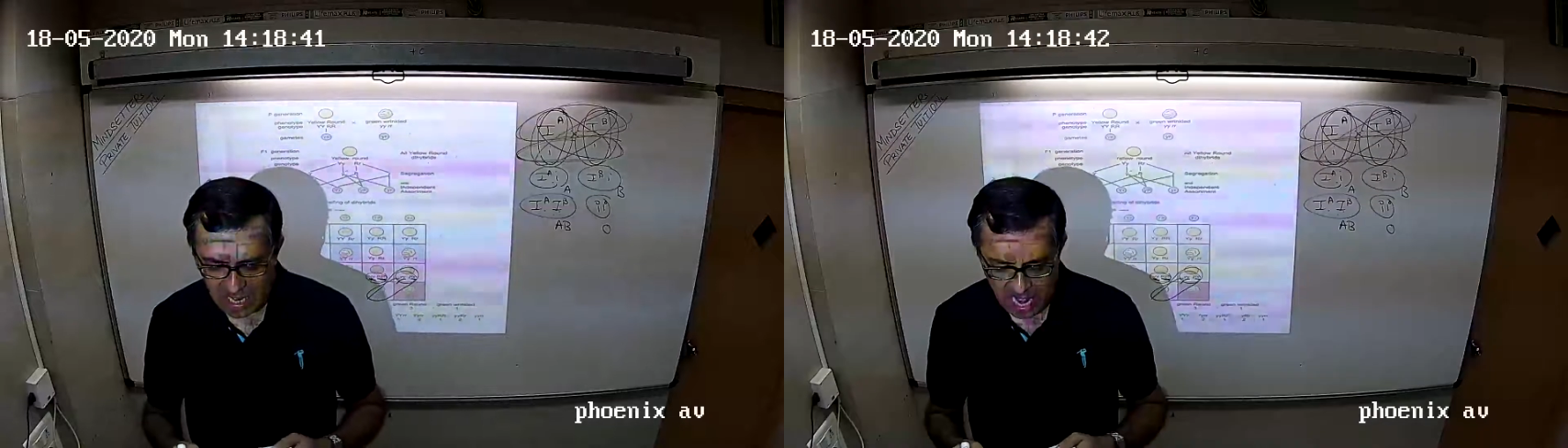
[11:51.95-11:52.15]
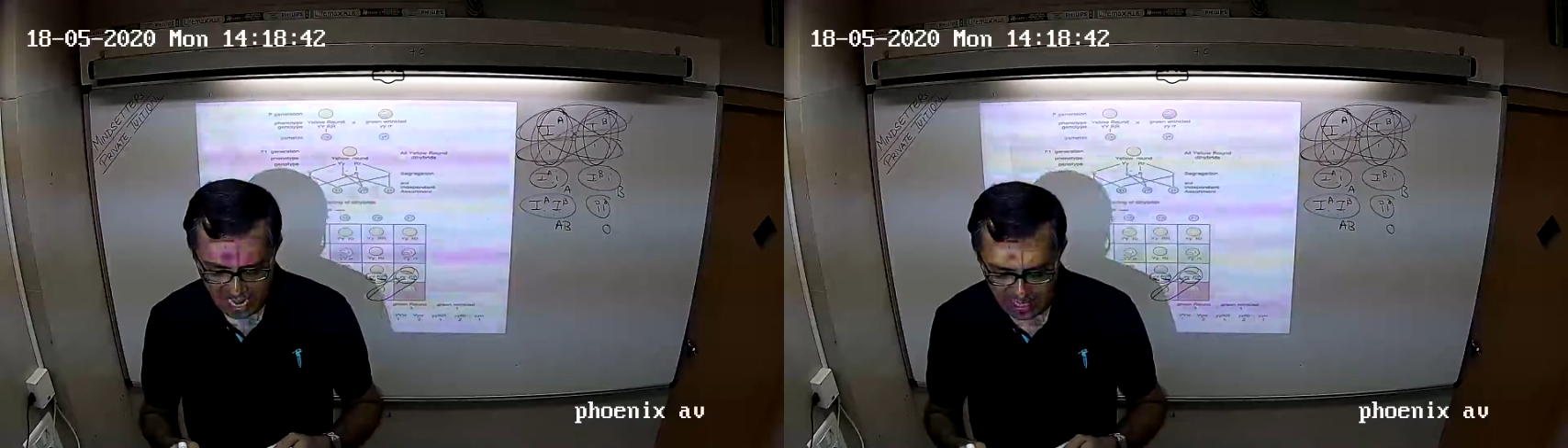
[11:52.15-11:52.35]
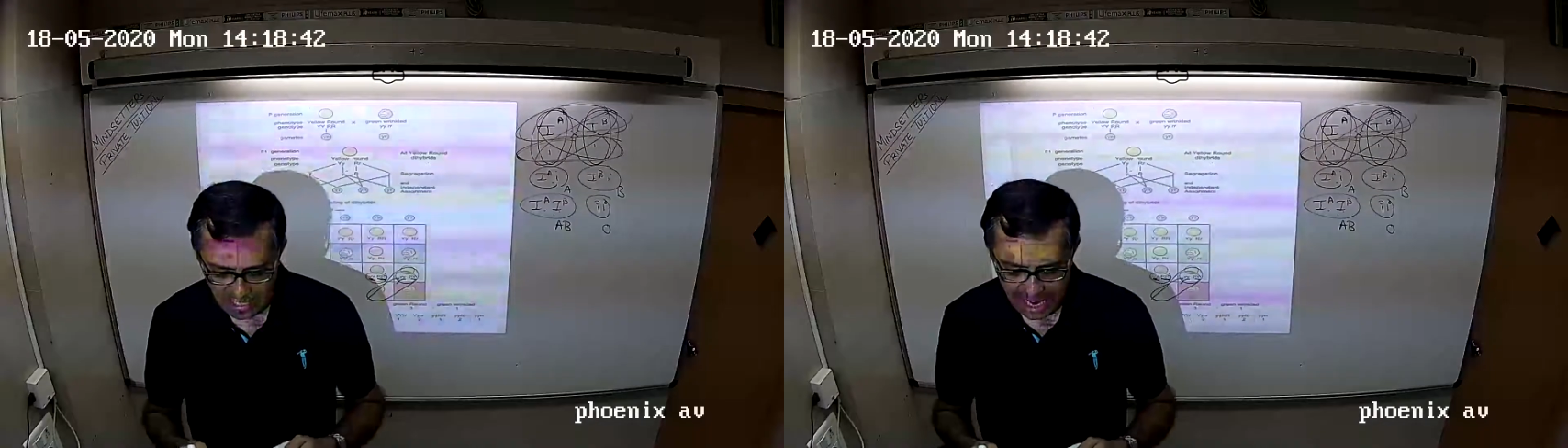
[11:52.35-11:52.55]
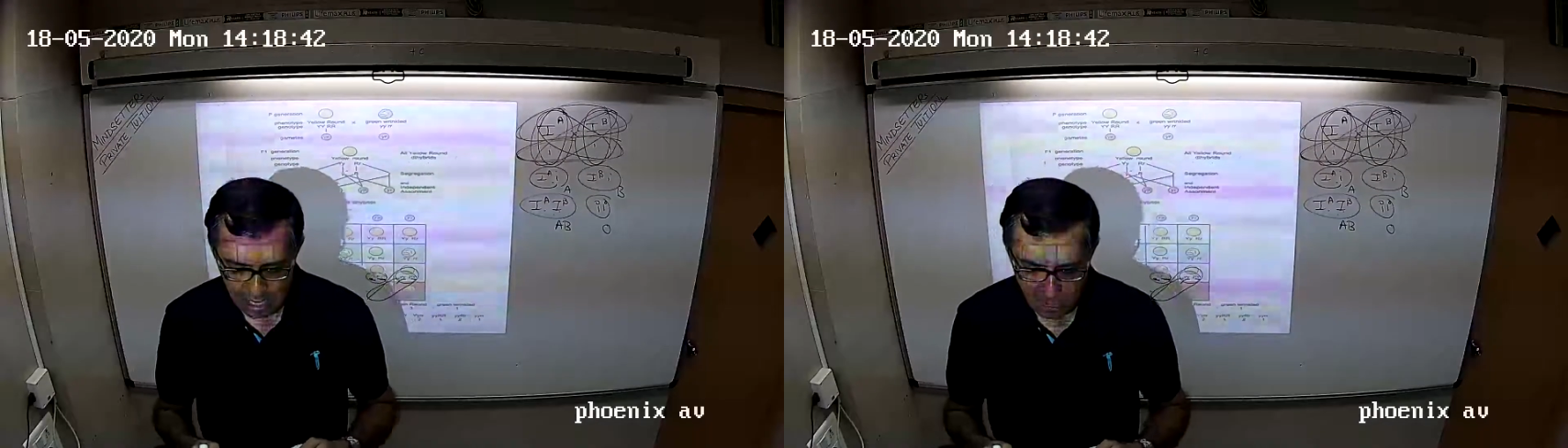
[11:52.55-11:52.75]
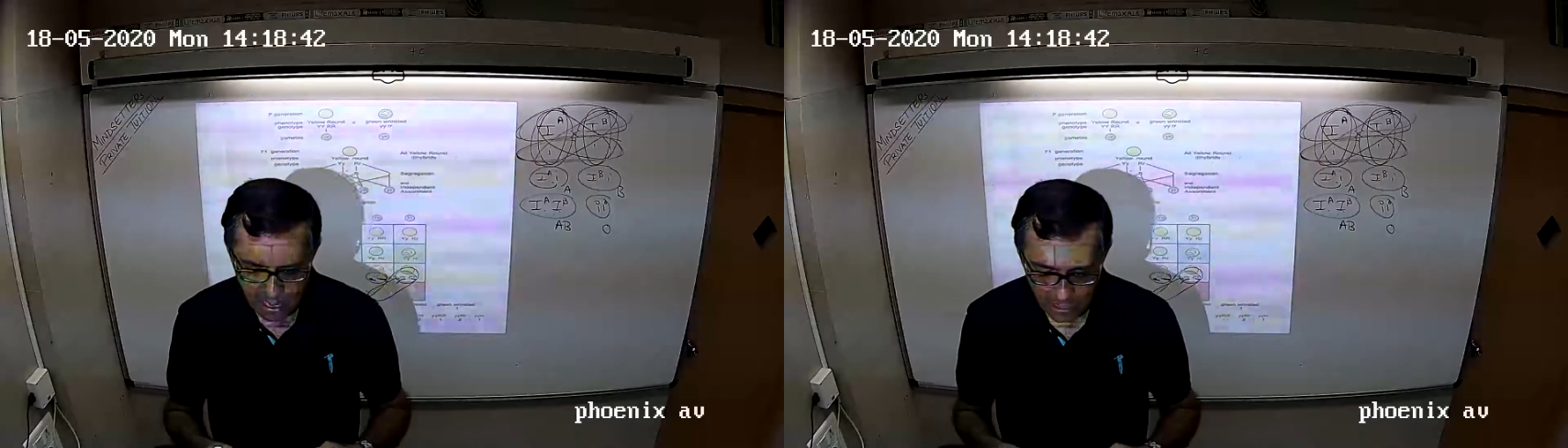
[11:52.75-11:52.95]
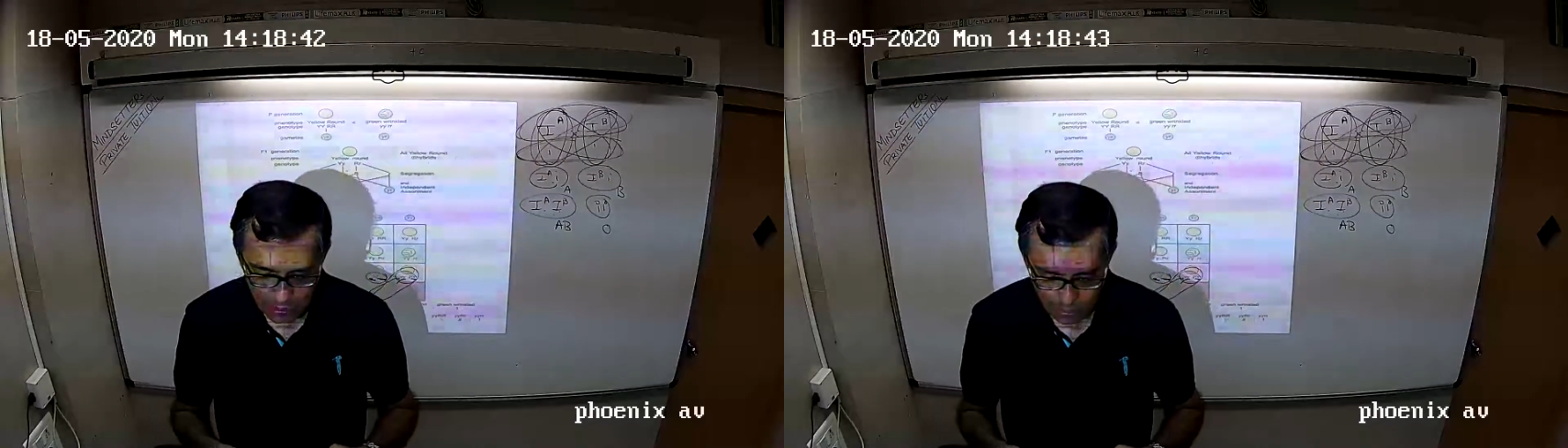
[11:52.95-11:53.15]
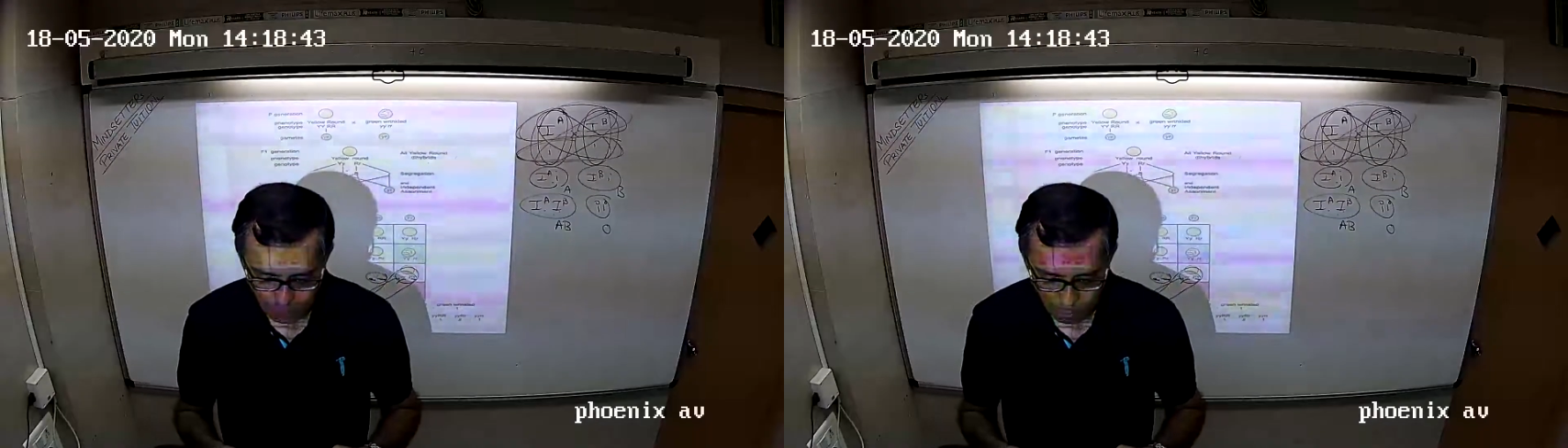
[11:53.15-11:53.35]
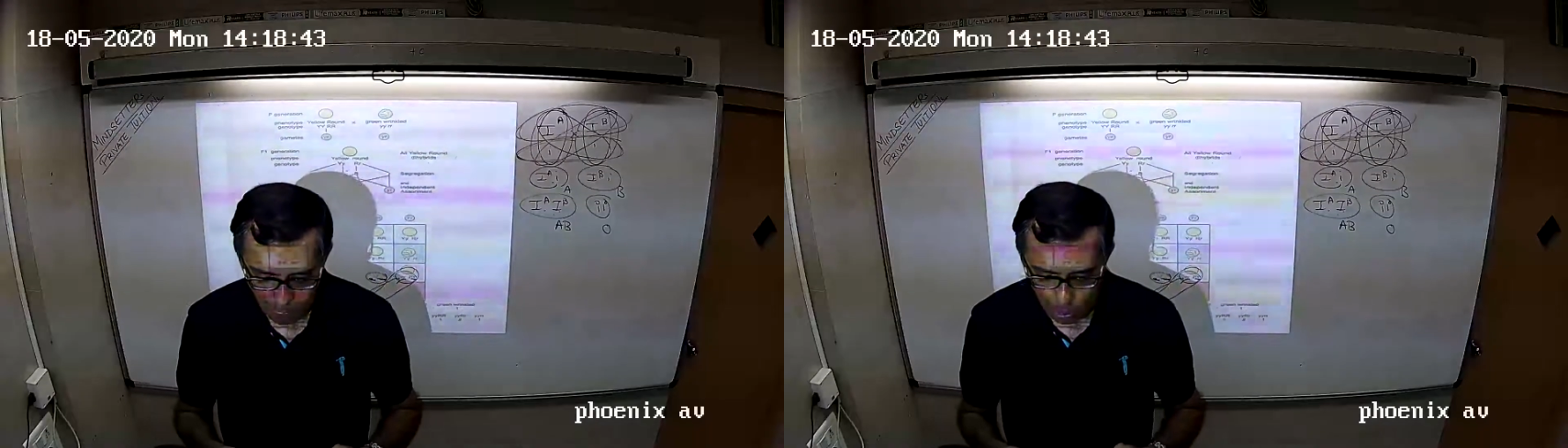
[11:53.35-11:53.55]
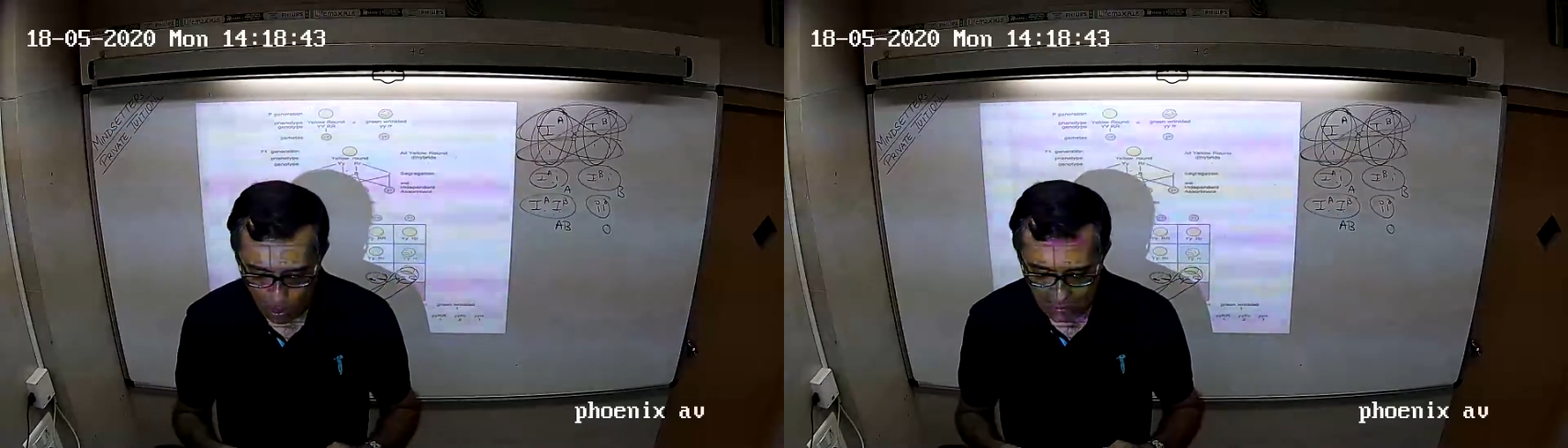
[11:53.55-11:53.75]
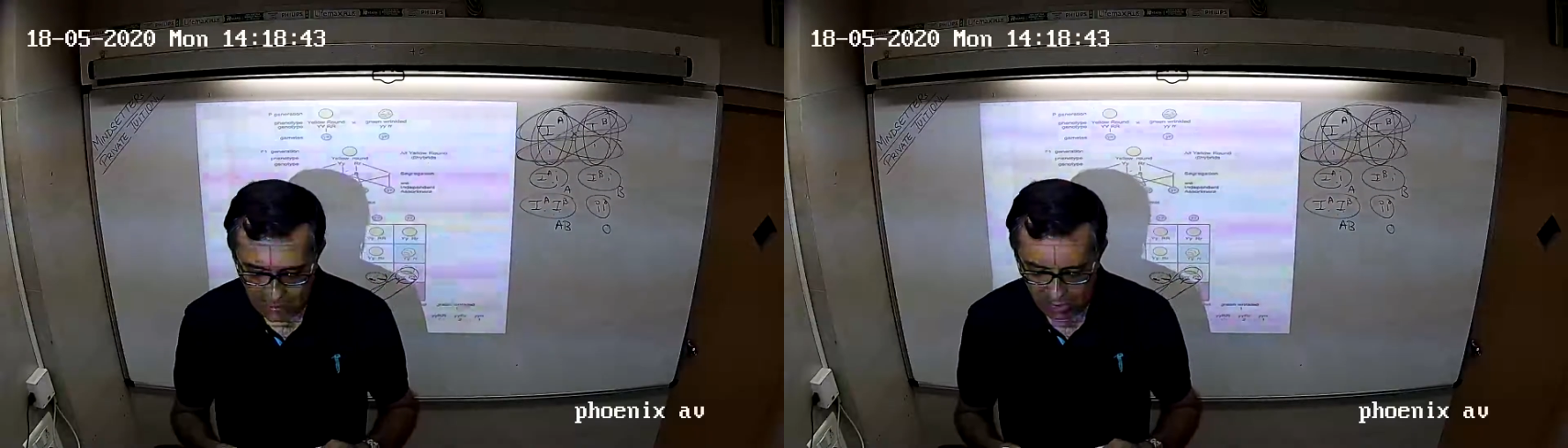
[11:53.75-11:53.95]
correct statements from the
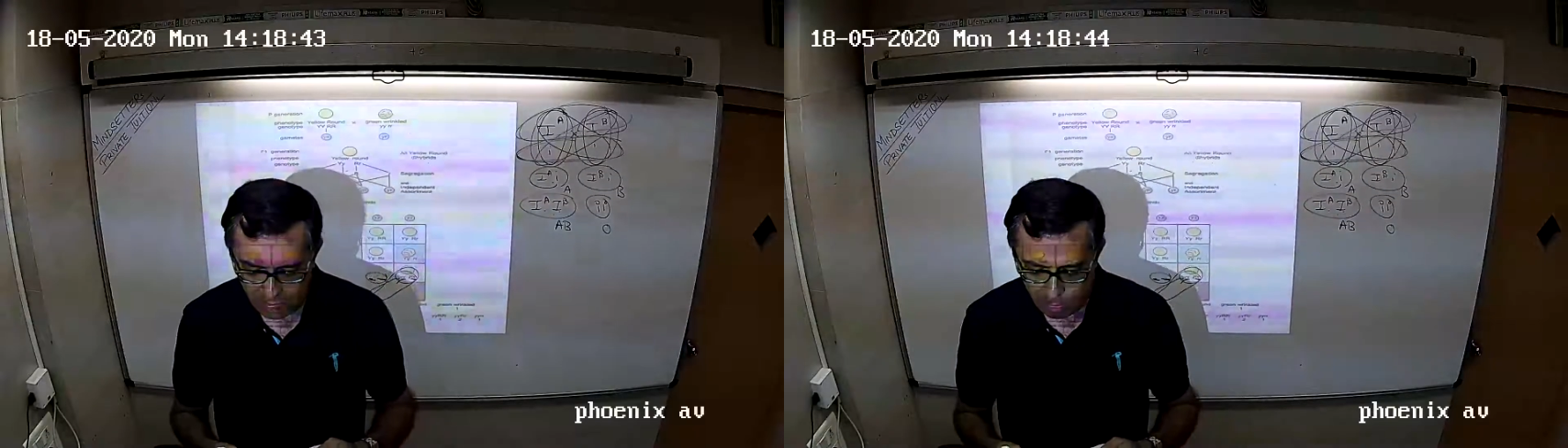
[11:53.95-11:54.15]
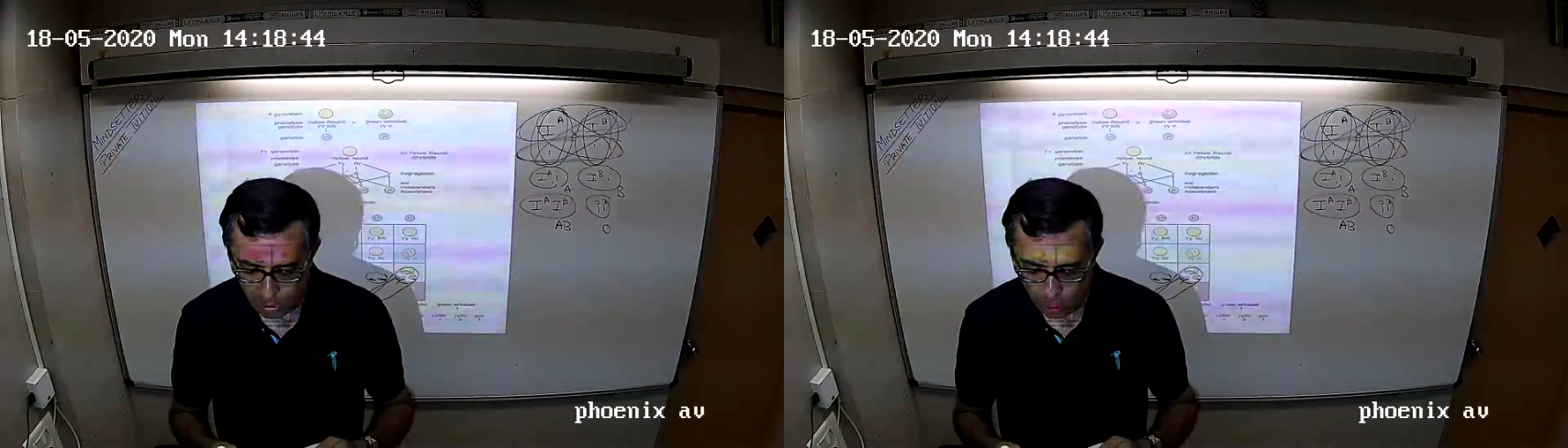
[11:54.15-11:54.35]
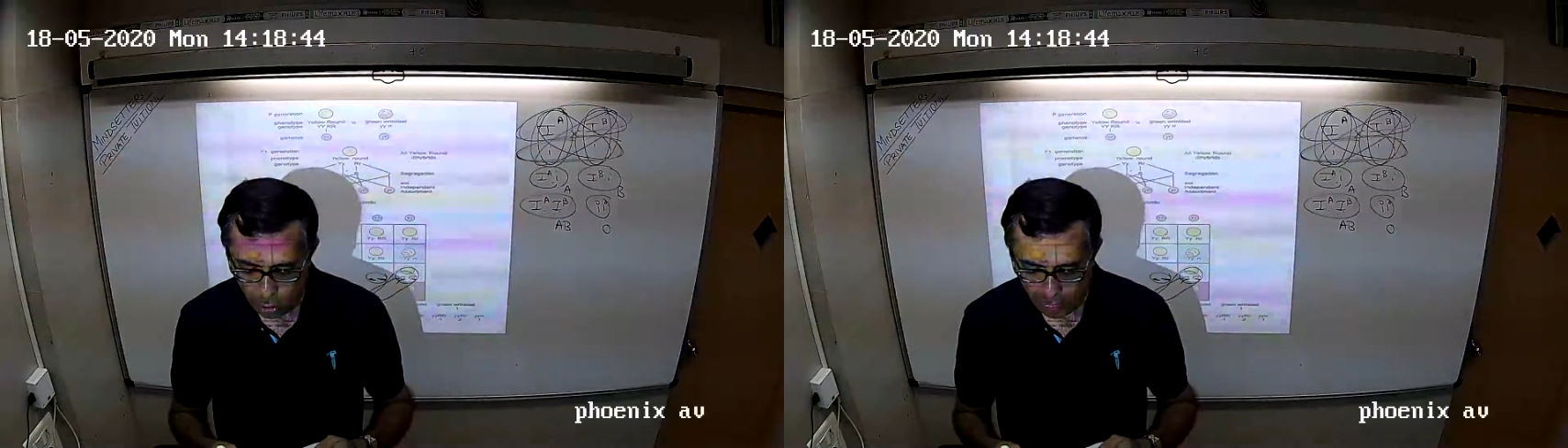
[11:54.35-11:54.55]
ones given below